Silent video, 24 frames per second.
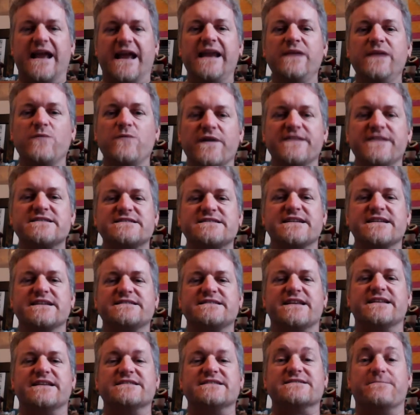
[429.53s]
Anyone that says
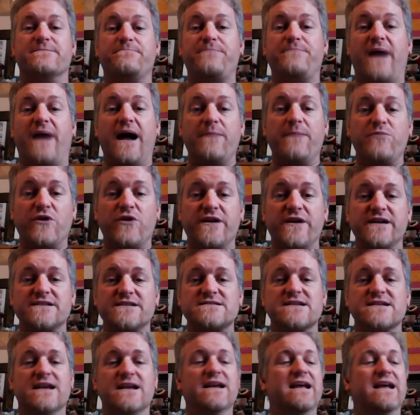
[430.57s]
that is a
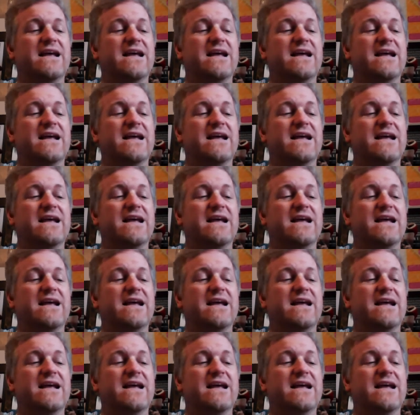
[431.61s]
byproduct,